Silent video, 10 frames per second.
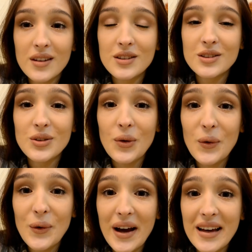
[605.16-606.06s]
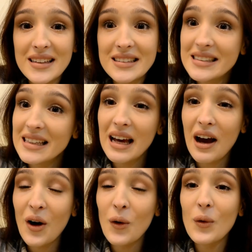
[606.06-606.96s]
so I can see
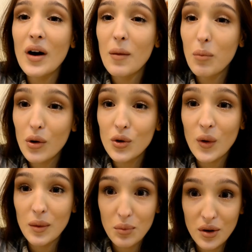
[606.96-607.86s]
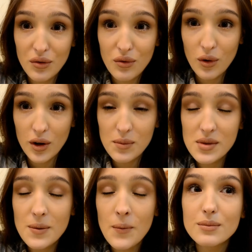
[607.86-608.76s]
how a bold one
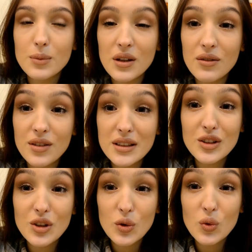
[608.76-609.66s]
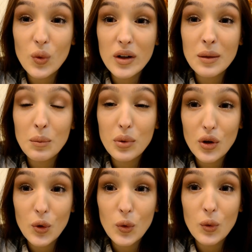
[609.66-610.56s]
performs. But this new one
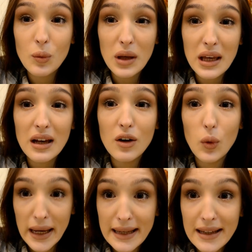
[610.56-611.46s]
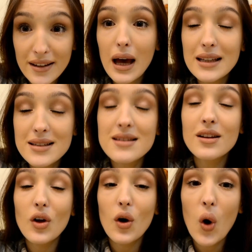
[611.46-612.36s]
blew me away. It's
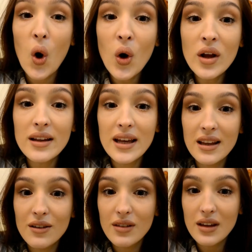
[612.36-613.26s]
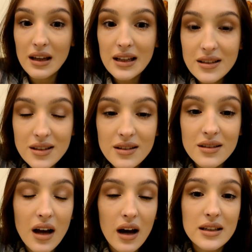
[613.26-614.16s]
still on and I've eaten,
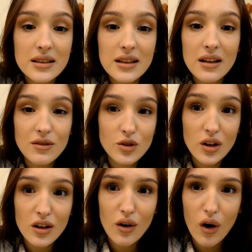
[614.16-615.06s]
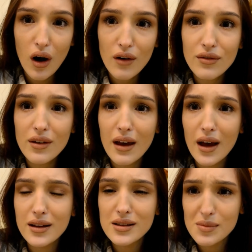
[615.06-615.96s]
guys, and I've drank coffee,
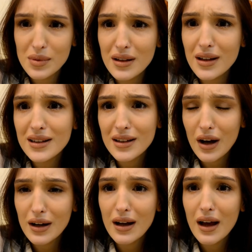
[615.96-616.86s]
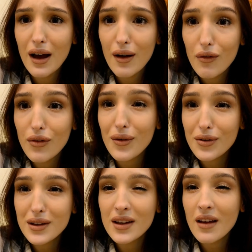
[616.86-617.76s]
and it's been like
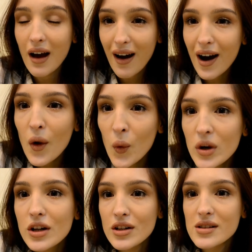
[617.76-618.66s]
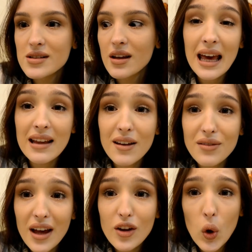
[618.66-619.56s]
15 hours. And I've
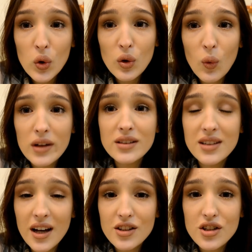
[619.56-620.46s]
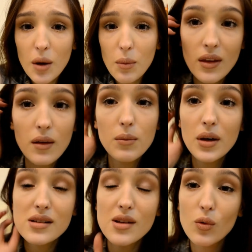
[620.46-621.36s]
had only one touch-up
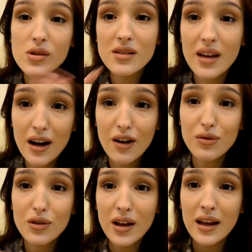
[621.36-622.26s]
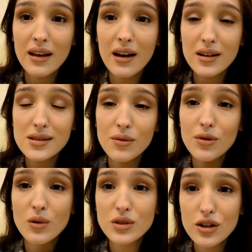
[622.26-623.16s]
because I wasn't careful and I got some
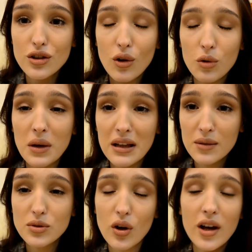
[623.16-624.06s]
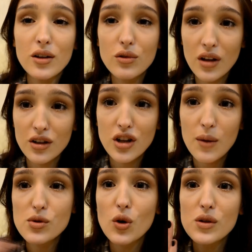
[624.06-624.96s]
foundation on my lips, so I had to touch
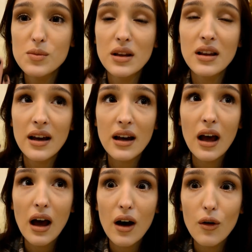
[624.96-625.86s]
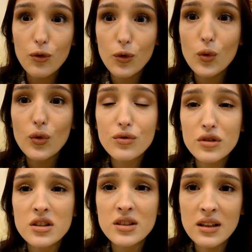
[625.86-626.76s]
up. So it's been like a full
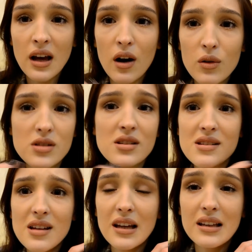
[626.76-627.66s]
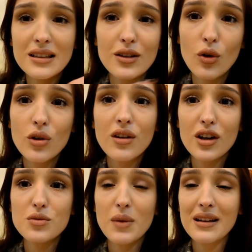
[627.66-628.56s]
14 hours since I did not
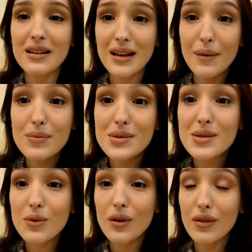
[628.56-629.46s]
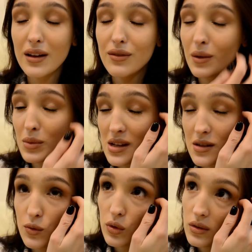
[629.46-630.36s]
touch my lips with anything besides
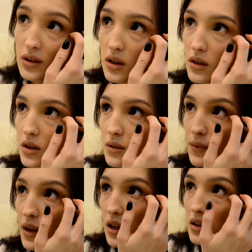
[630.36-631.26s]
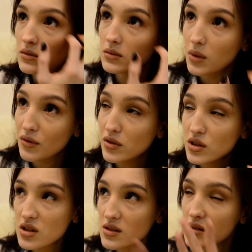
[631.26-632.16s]
food and
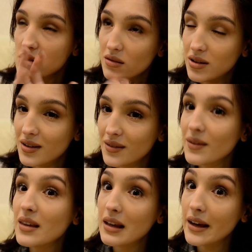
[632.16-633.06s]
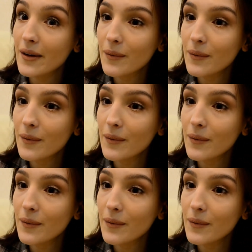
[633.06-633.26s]
beverages. Yeah.